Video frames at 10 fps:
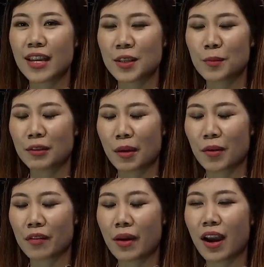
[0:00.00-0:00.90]
decimal
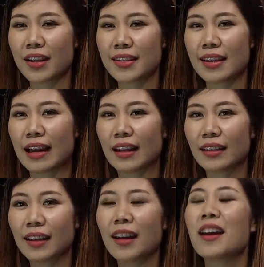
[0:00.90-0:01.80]
number of pi, is it 9?
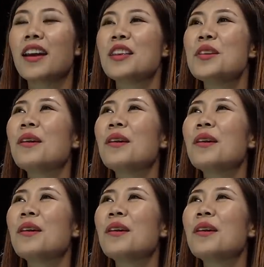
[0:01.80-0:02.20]
You